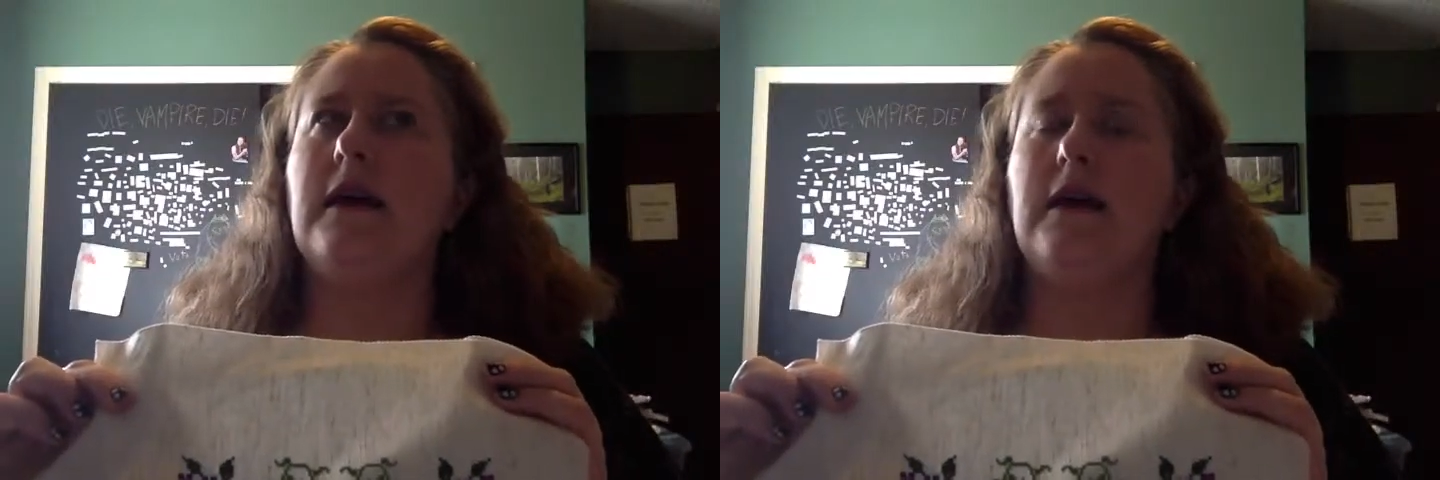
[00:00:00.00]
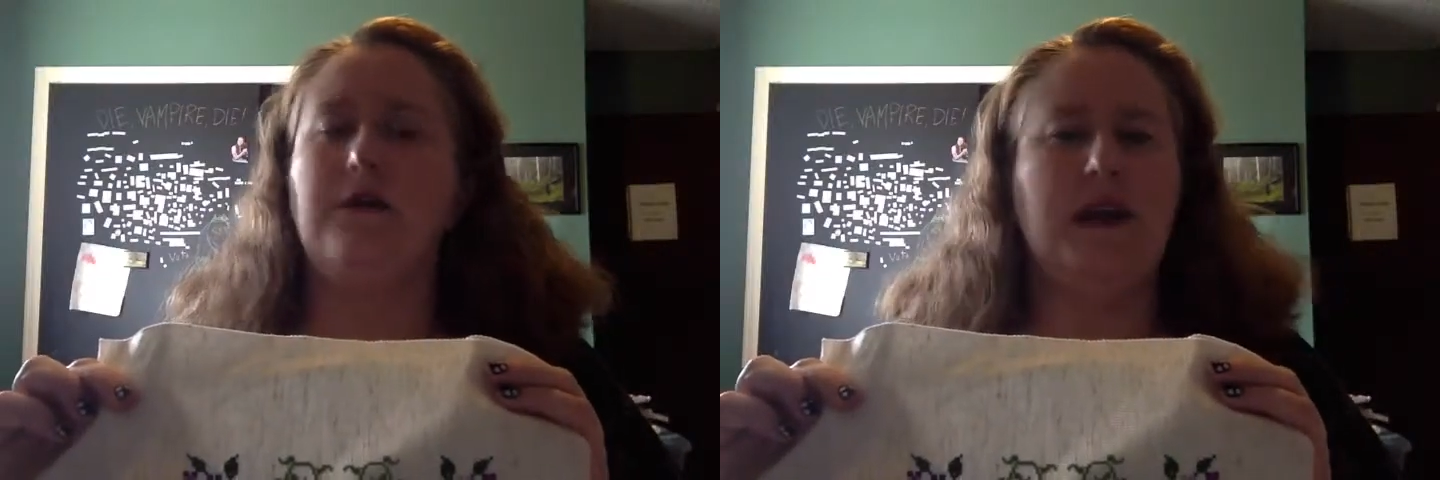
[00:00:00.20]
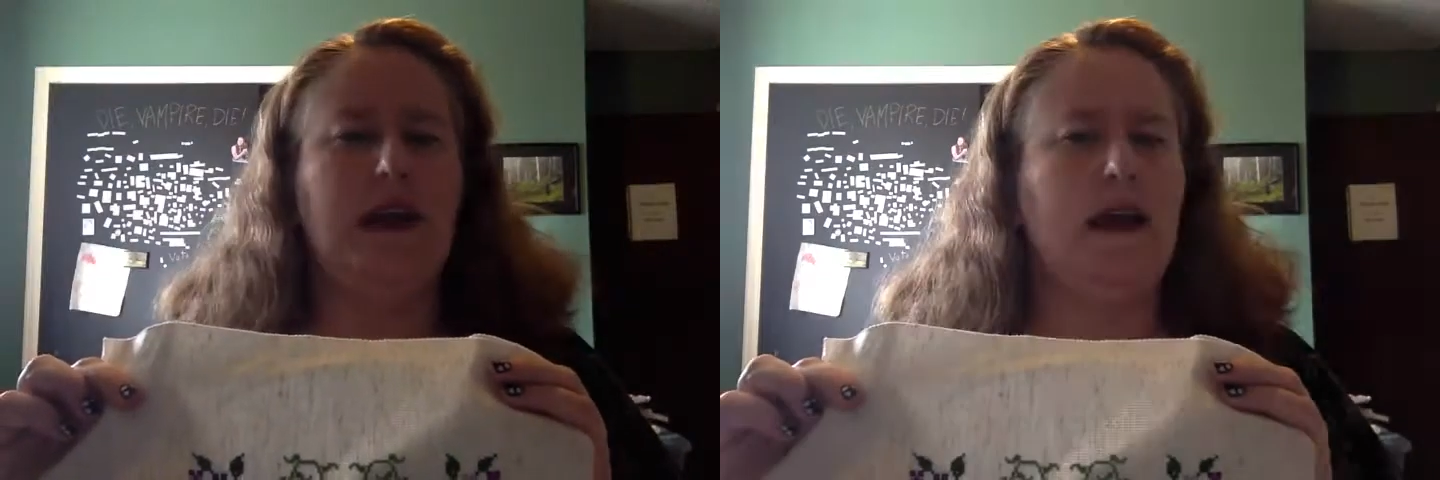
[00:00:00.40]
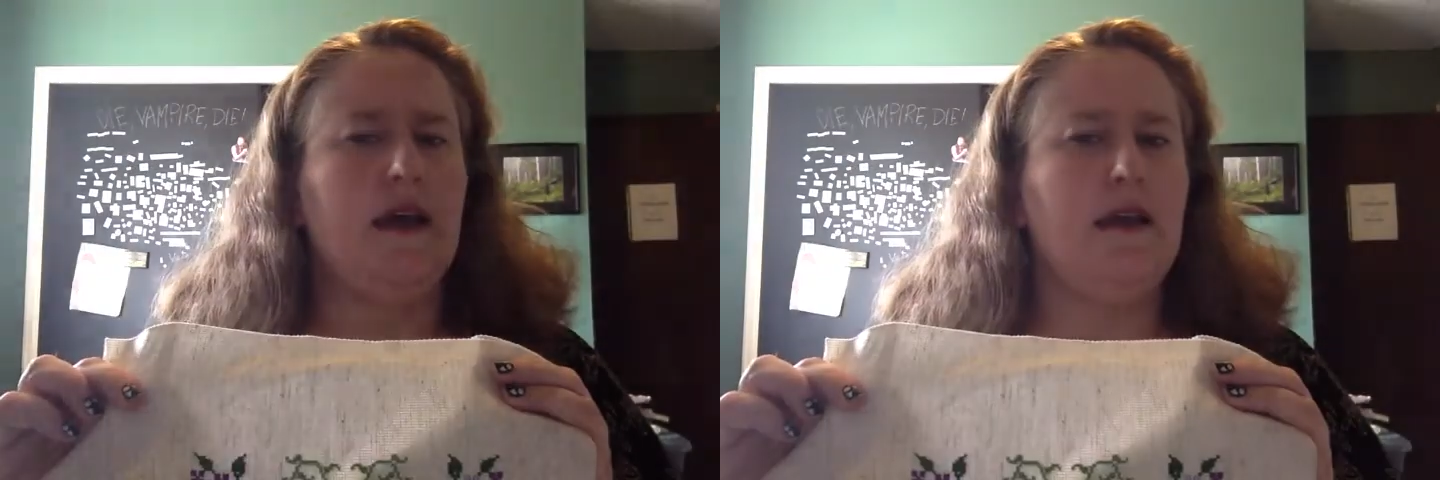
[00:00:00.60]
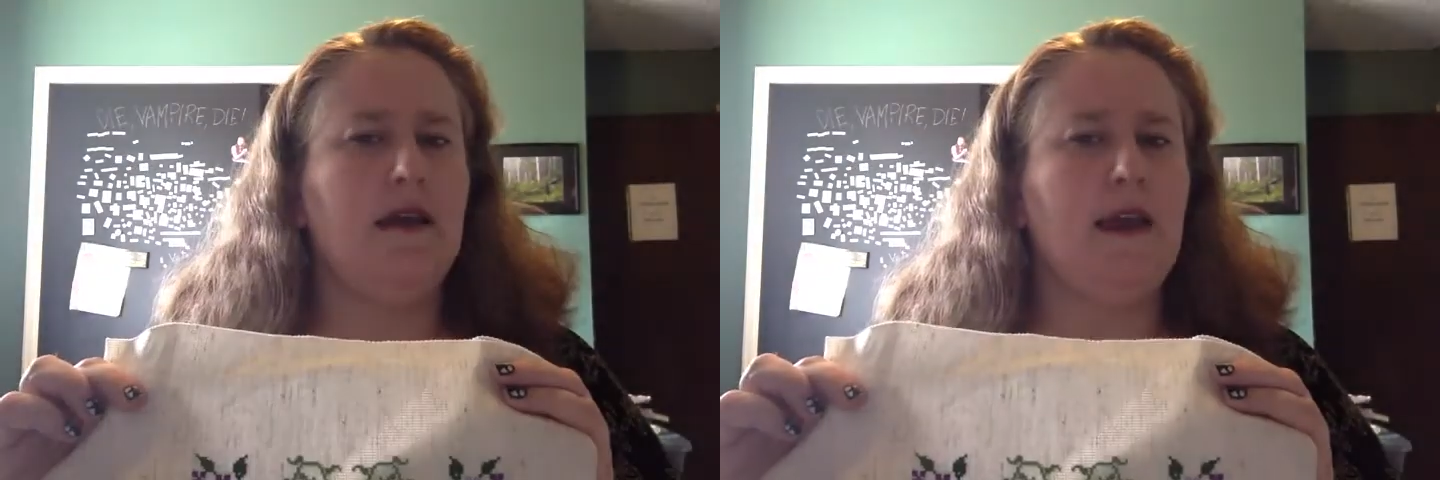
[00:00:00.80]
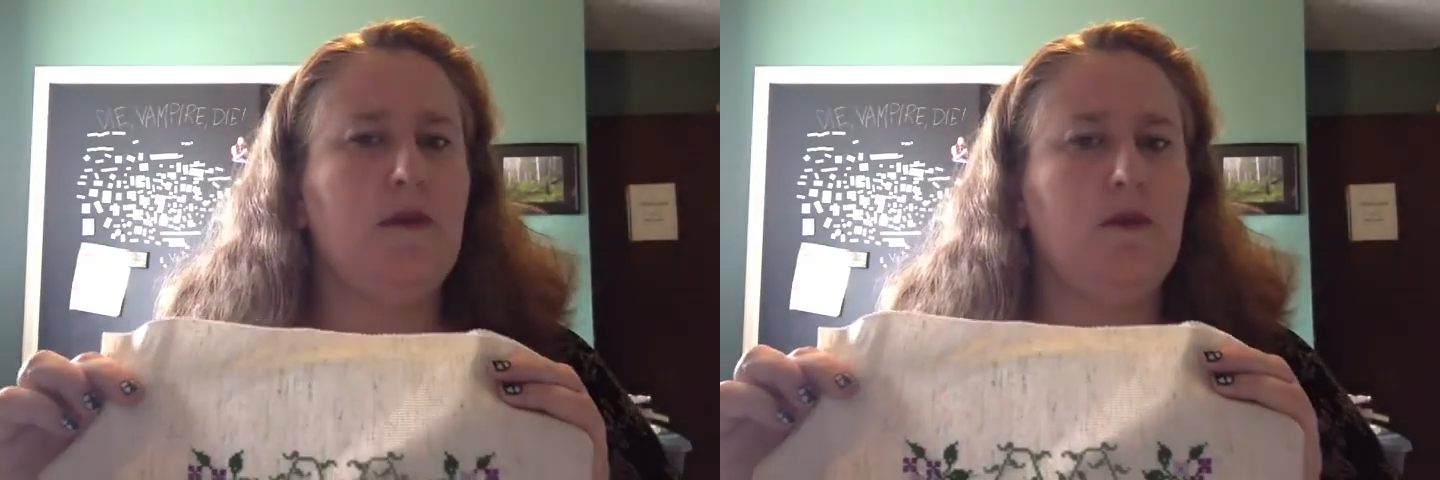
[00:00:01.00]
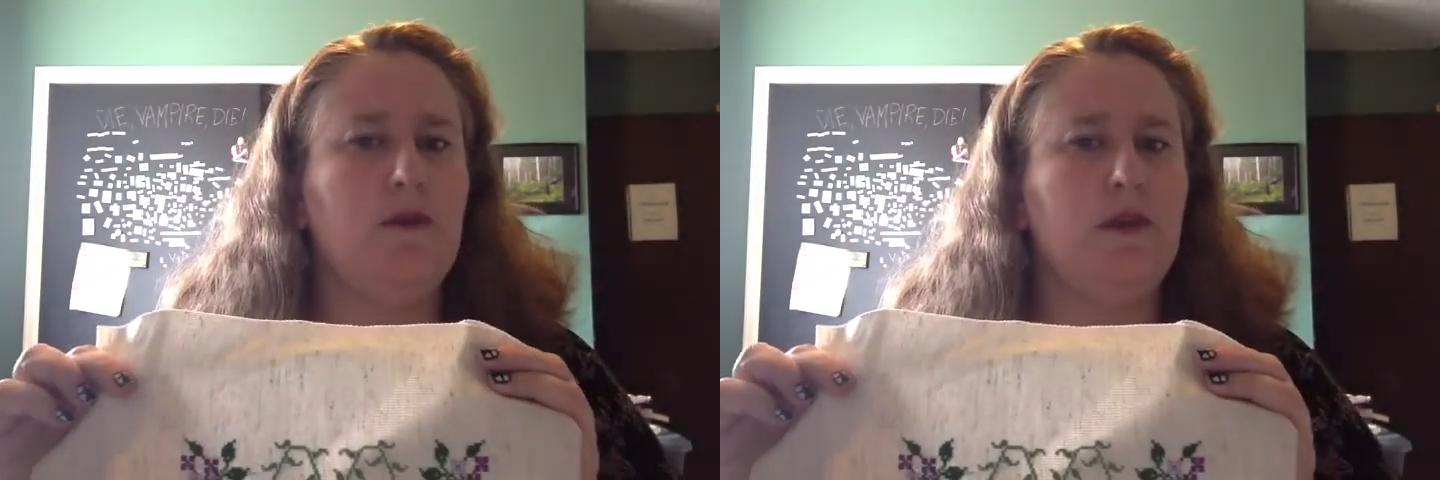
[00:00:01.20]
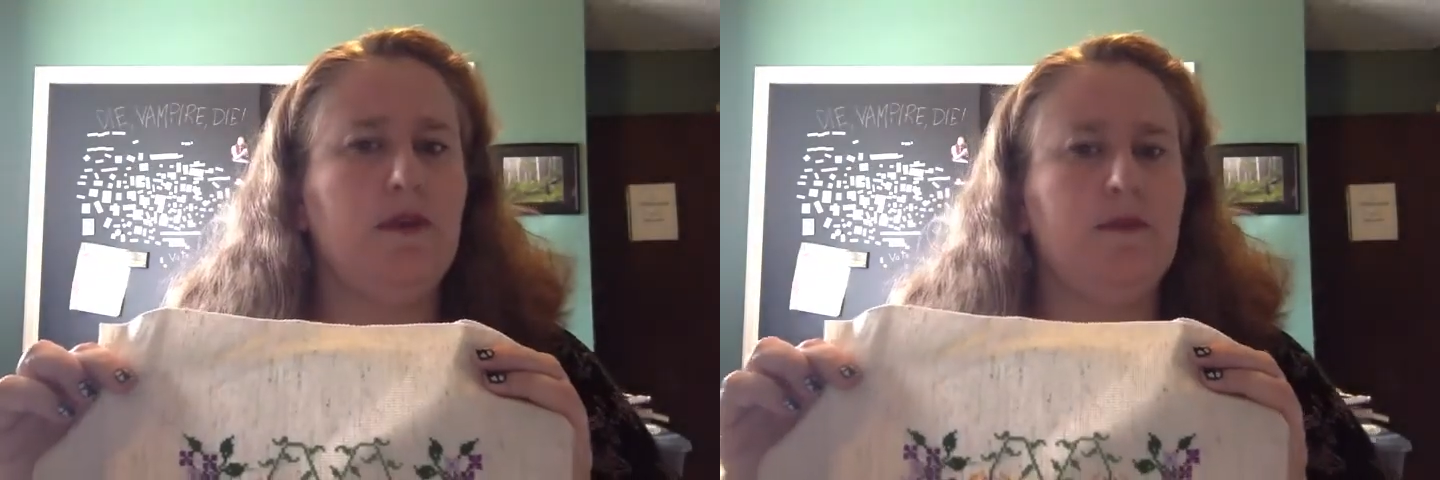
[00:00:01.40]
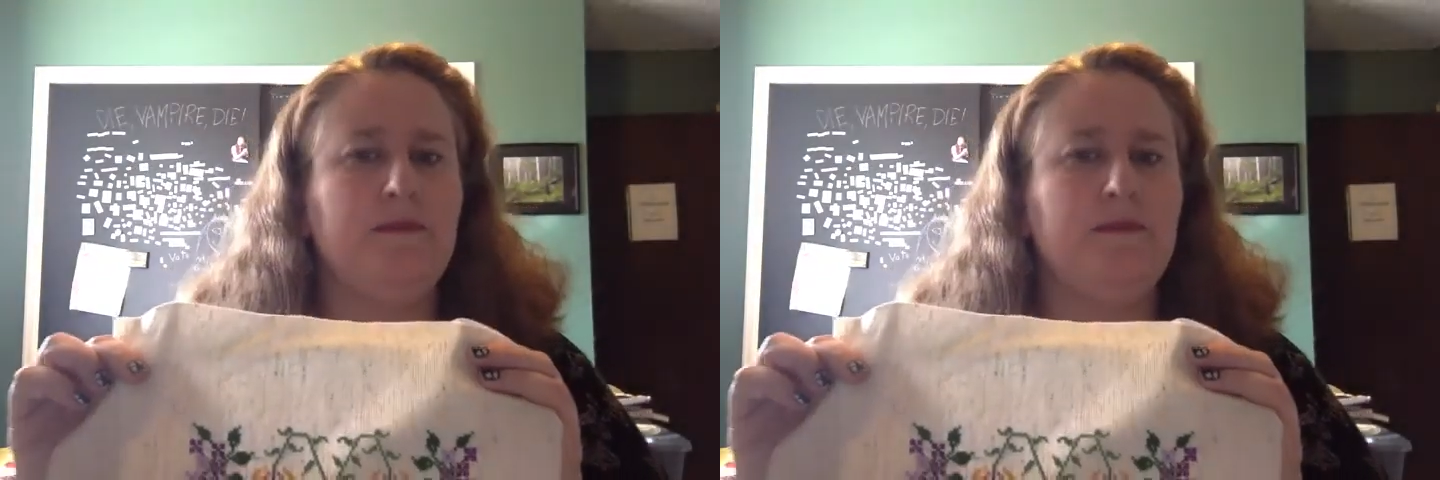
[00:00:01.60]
Irina came up with.